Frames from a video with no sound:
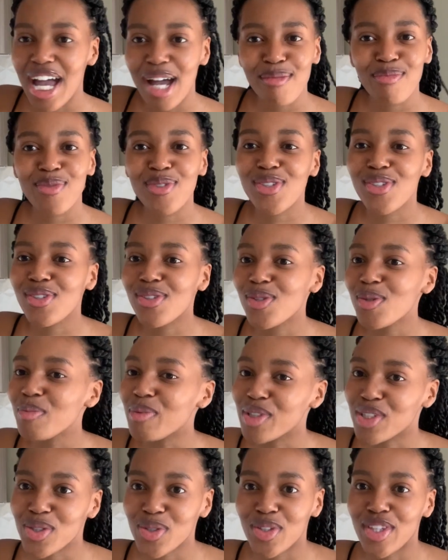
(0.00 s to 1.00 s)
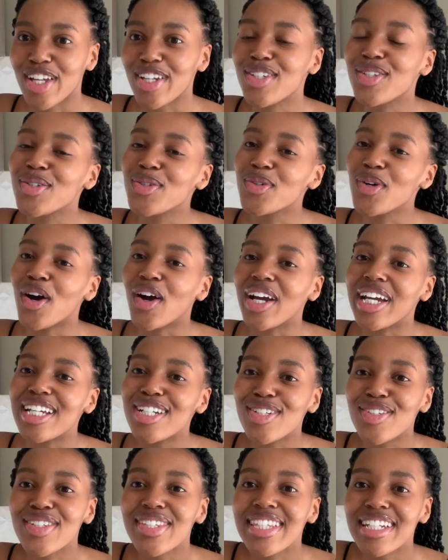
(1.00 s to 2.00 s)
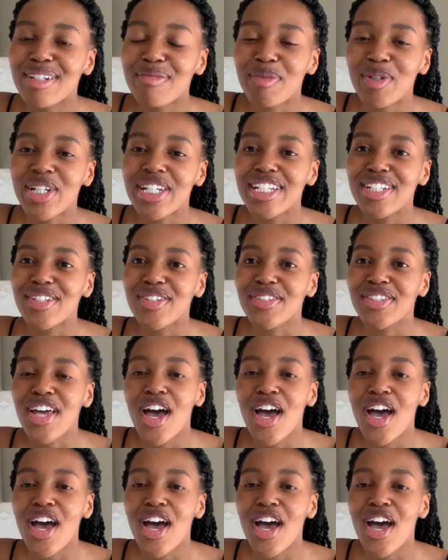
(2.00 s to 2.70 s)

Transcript: I'm super sure that you are interested in mojitos.